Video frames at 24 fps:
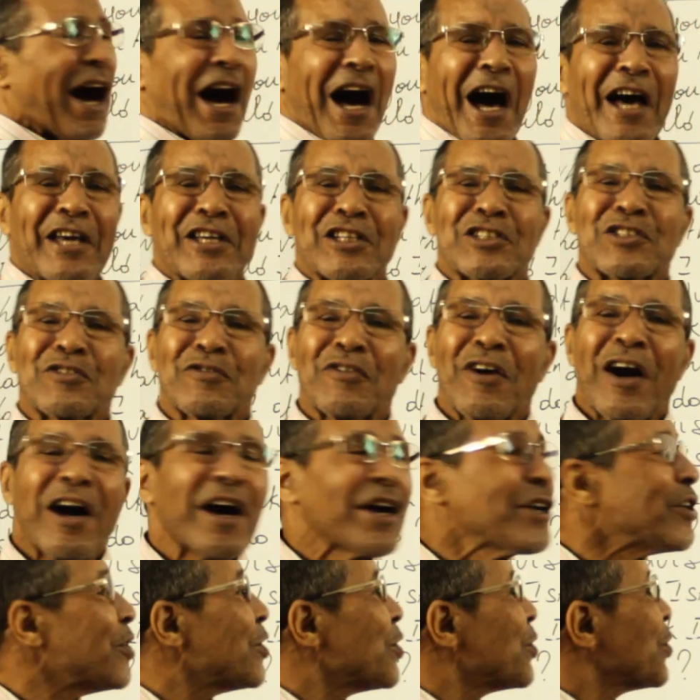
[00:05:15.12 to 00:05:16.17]
I
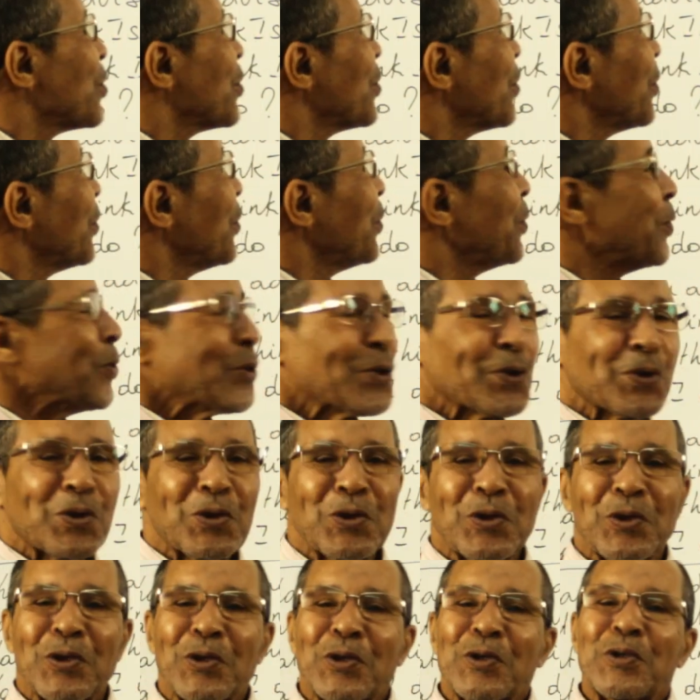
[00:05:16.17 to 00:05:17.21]
advise you
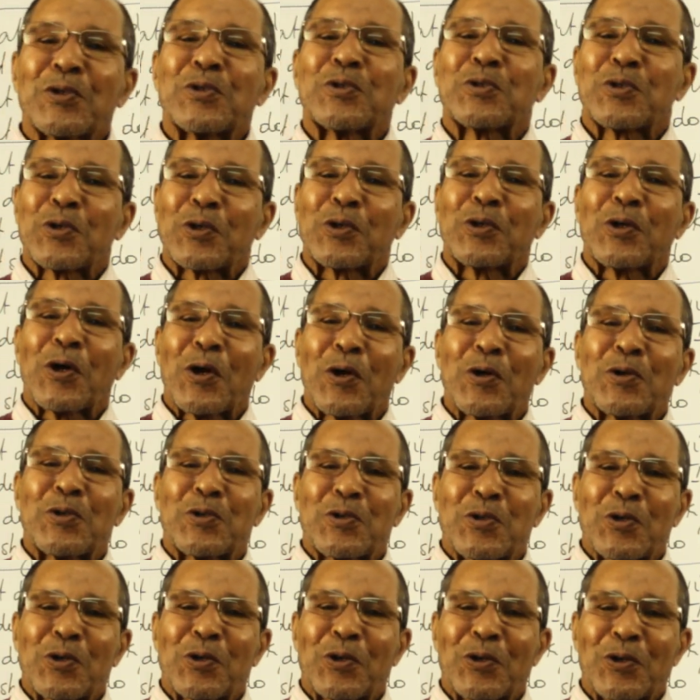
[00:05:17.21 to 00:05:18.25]
to go
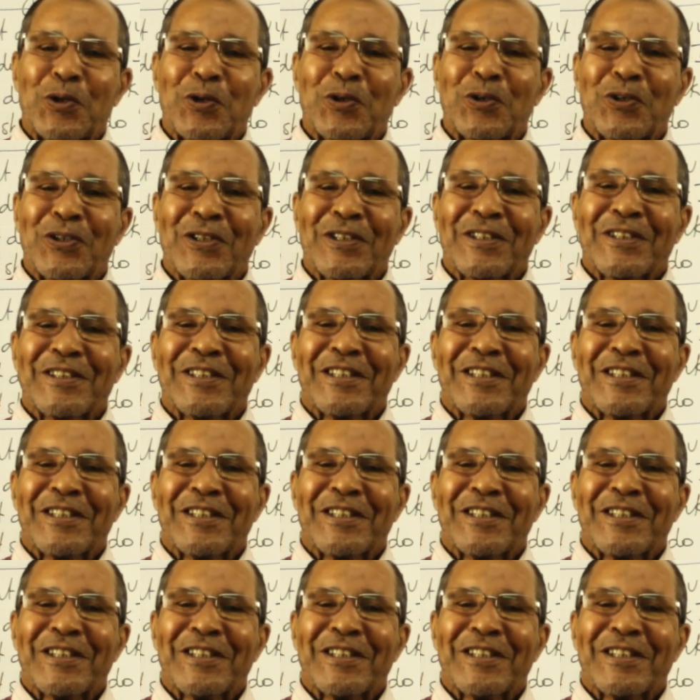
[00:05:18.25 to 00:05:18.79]
to